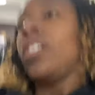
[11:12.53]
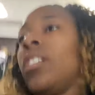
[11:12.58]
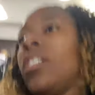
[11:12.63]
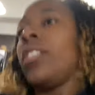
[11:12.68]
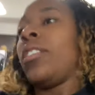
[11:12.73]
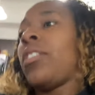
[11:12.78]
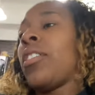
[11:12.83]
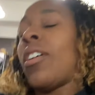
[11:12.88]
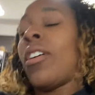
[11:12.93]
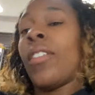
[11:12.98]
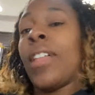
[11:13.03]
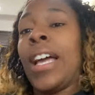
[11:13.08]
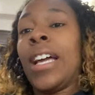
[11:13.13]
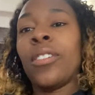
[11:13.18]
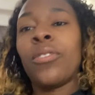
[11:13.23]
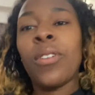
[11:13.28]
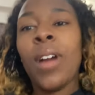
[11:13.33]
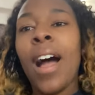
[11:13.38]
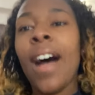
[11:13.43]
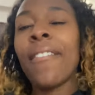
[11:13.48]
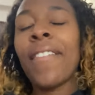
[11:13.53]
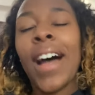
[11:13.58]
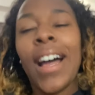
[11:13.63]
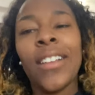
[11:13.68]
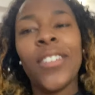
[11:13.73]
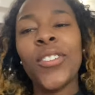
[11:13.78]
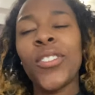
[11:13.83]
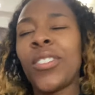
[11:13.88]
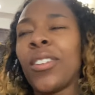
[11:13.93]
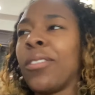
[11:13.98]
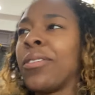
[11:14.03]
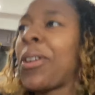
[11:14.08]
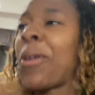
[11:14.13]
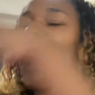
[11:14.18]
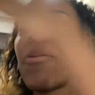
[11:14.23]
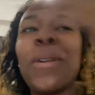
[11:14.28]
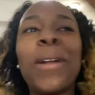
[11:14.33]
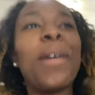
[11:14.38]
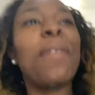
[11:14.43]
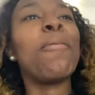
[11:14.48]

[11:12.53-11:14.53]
Y'all, that drop, I just don't know what